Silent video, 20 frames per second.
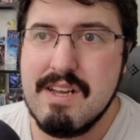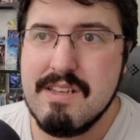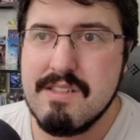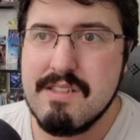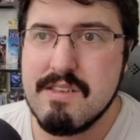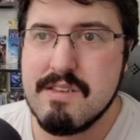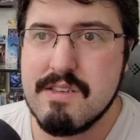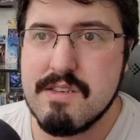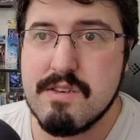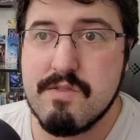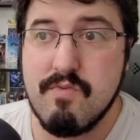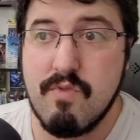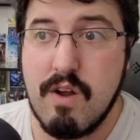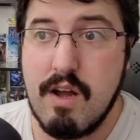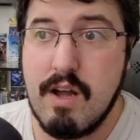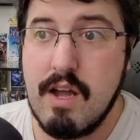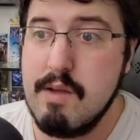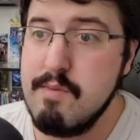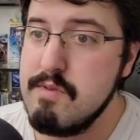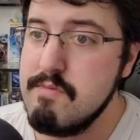The
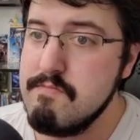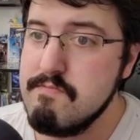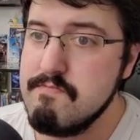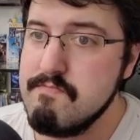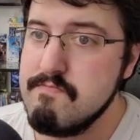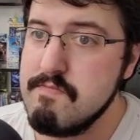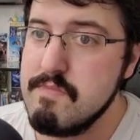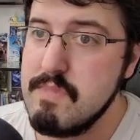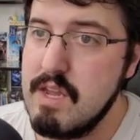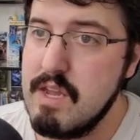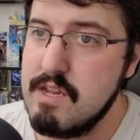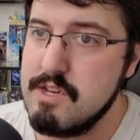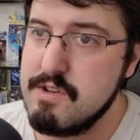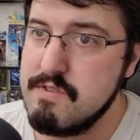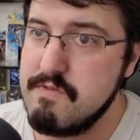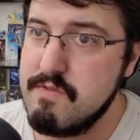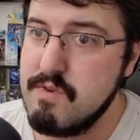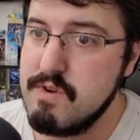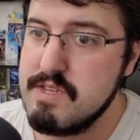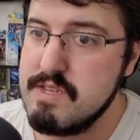scribe,
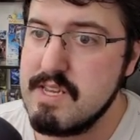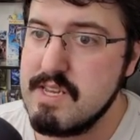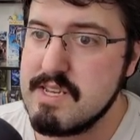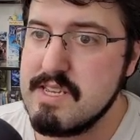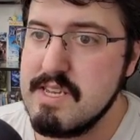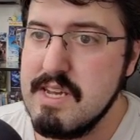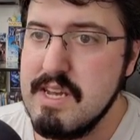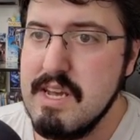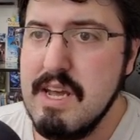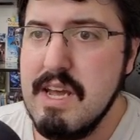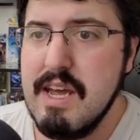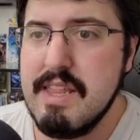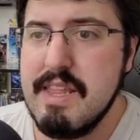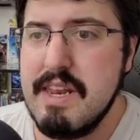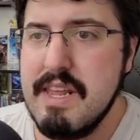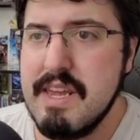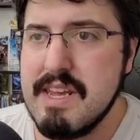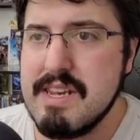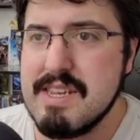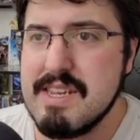Agent 46. And then
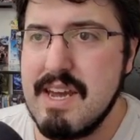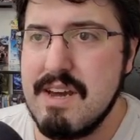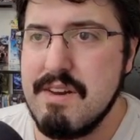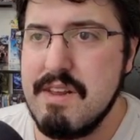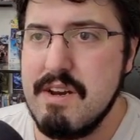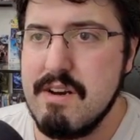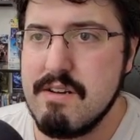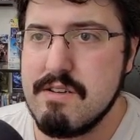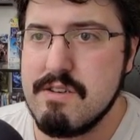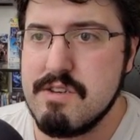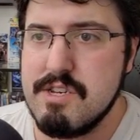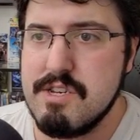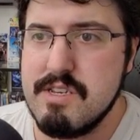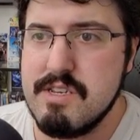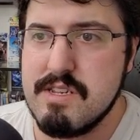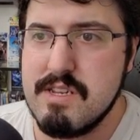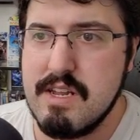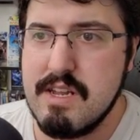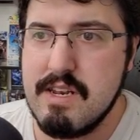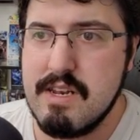you get down here, and
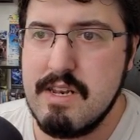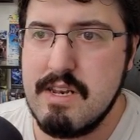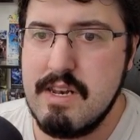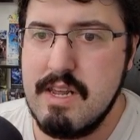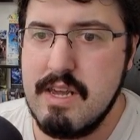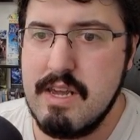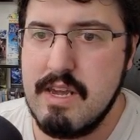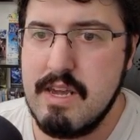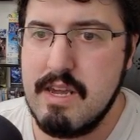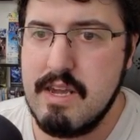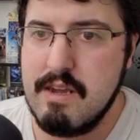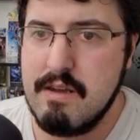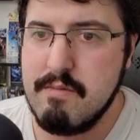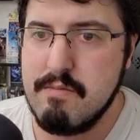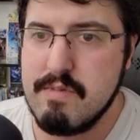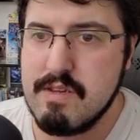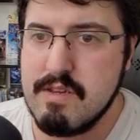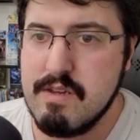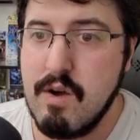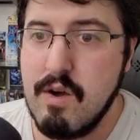she's not
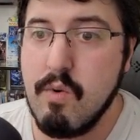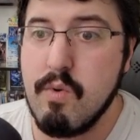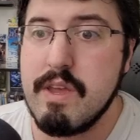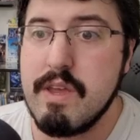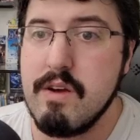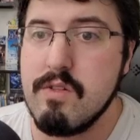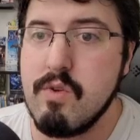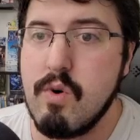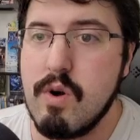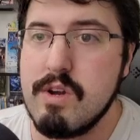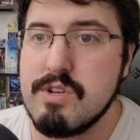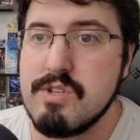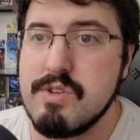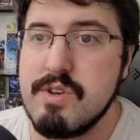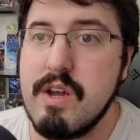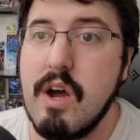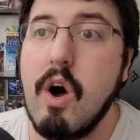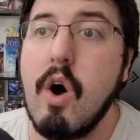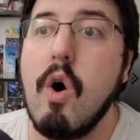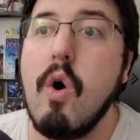named. Oh, guild lawyers
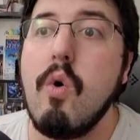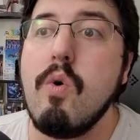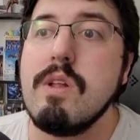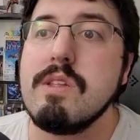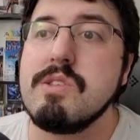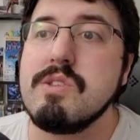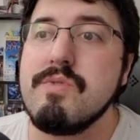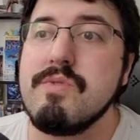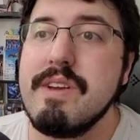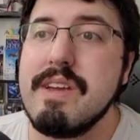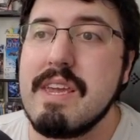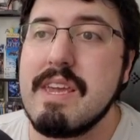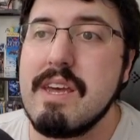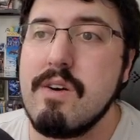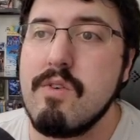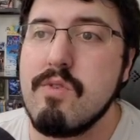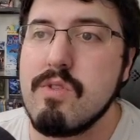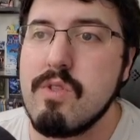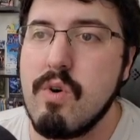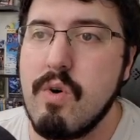3. Oh, it's 3
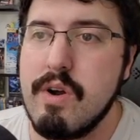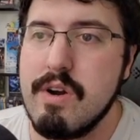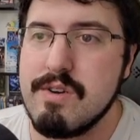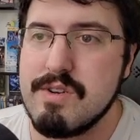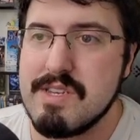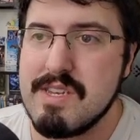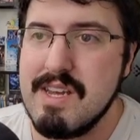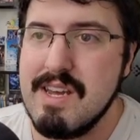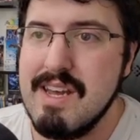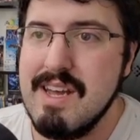guild lawyers.